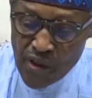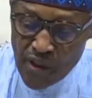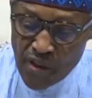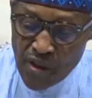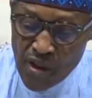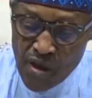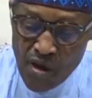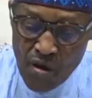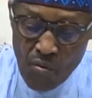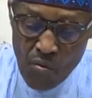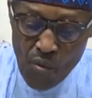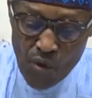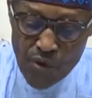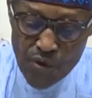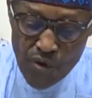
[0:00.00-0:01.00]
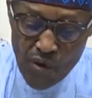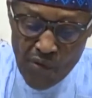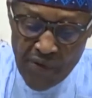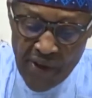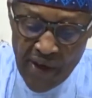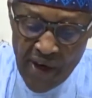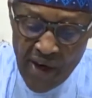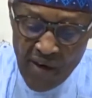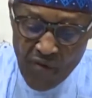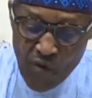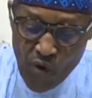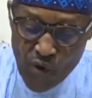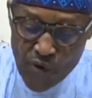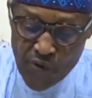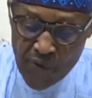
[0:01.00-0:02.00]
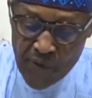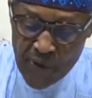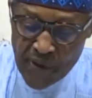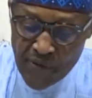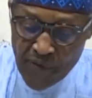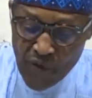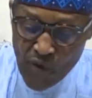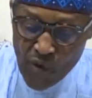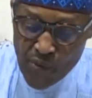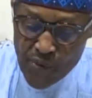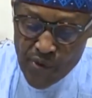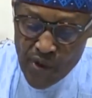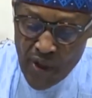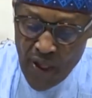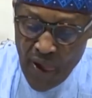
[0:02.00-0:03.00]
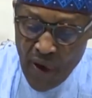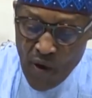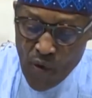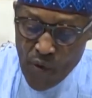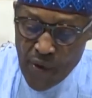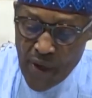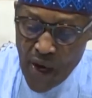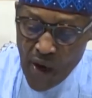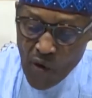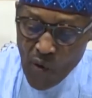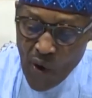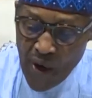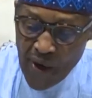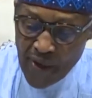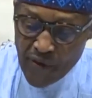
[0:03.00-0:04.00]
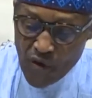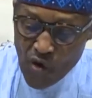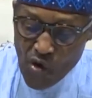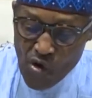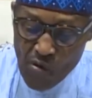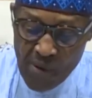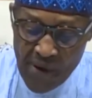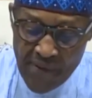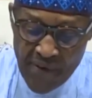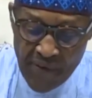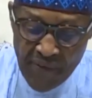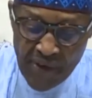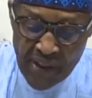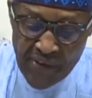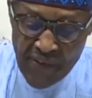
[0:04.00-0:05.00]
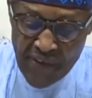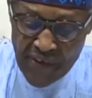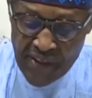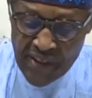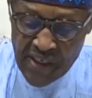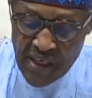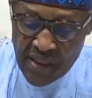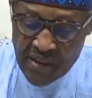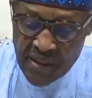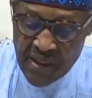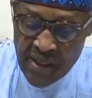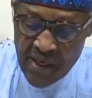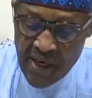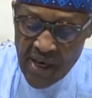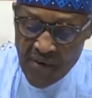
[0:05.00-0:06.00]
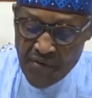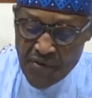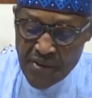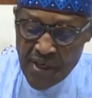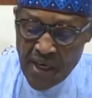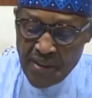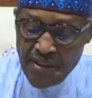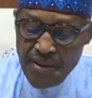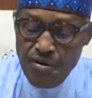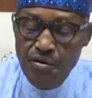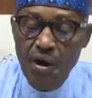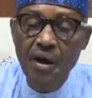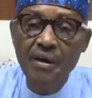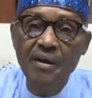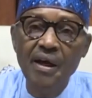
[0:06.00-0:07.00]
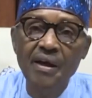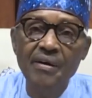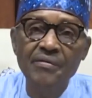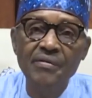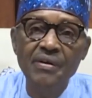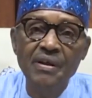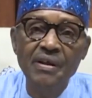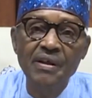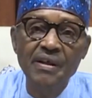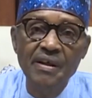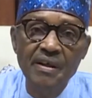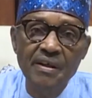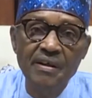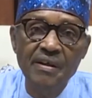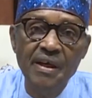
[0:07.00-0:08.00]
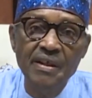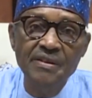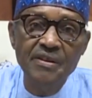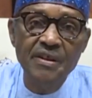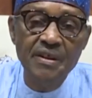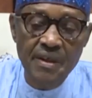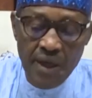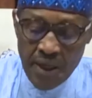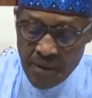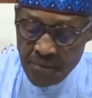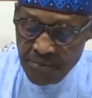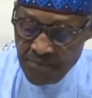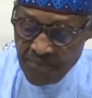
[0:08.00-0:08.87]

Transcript: that most of the Air Force platforms we acquired over the past three years have started to arrive in Nigeria.